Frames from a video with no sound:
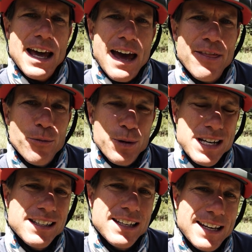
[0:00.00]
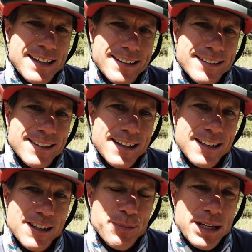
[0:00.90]
And the reason is
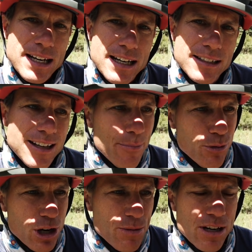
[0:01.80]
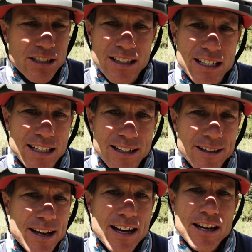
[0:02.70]
because I'm pretty much at the
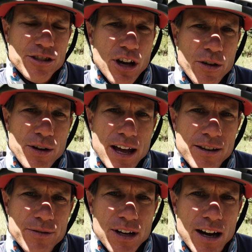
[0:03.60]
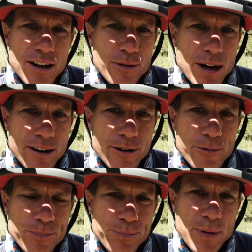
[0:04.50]
southern end of
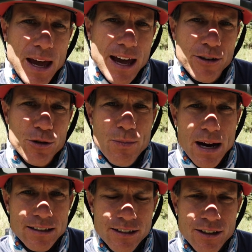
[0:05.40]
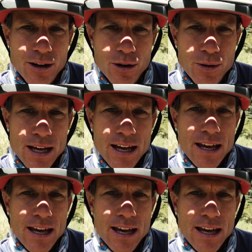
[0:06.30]
Colorado, and New Mexico